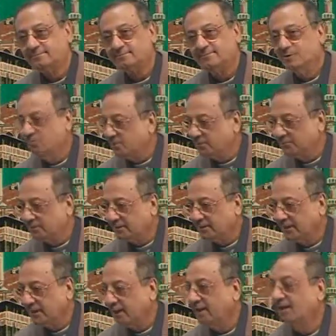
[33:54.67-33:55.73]

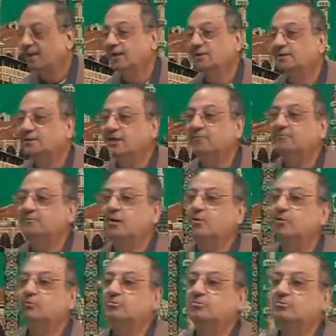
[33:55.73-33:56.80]
mubtada
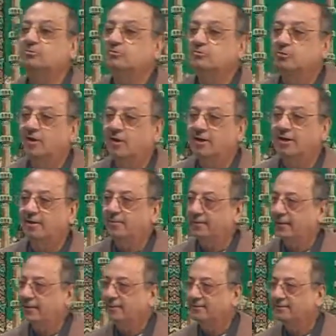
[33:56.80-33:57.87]
daftaru
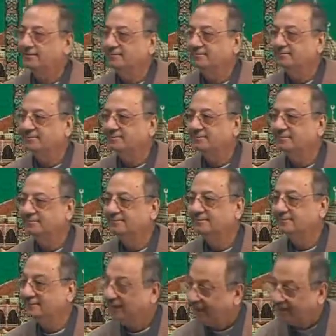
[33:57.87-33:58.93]
talibi
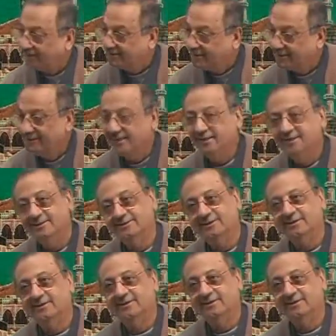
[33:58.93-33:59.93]
al-jadidi.